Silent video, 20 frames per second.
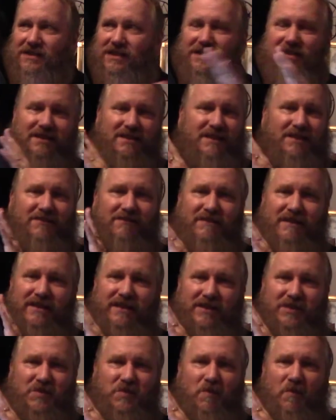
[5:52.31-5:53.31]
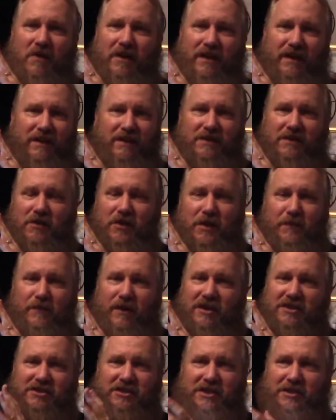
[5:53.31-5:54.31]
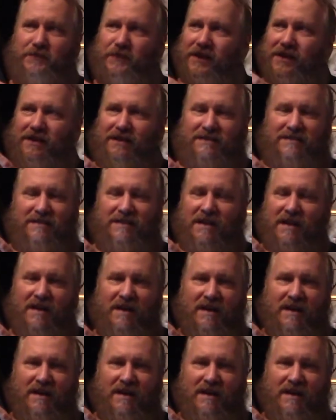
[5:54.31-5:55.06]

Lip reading: This is going to run you $20, $30 just because,